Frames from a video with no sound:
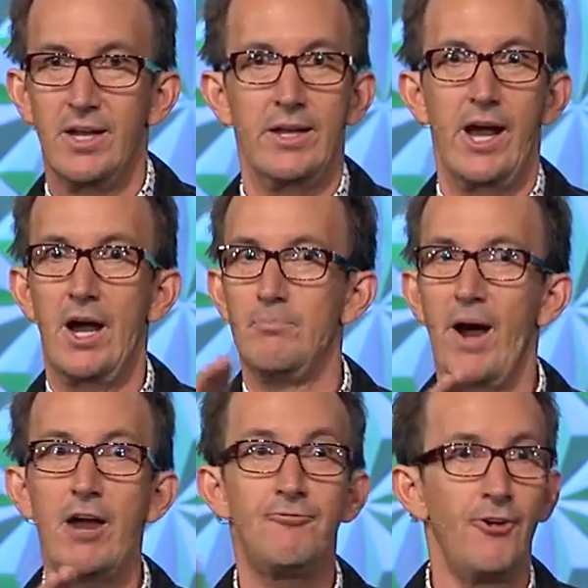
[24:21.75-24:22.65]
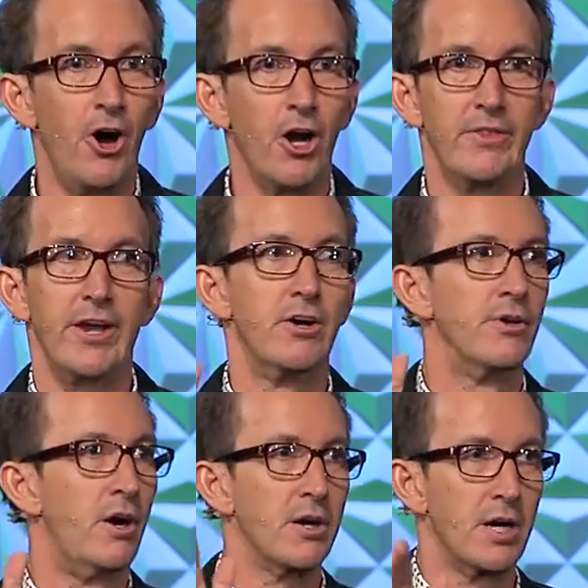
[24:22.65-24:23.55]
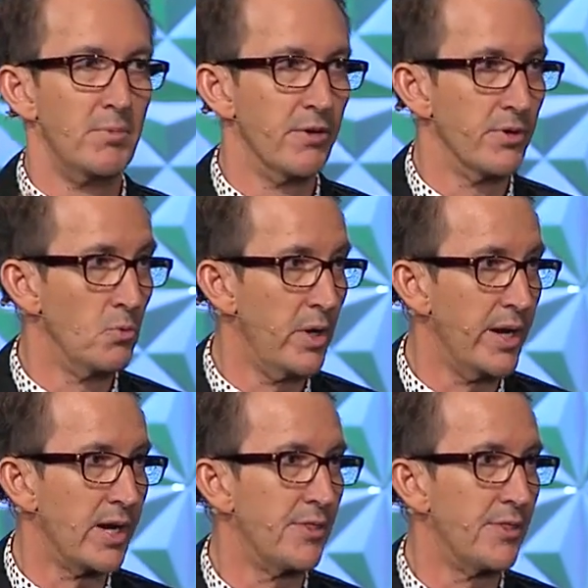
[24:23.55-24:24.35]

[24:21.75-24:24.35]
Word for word: Now, by far, they don't all come every week.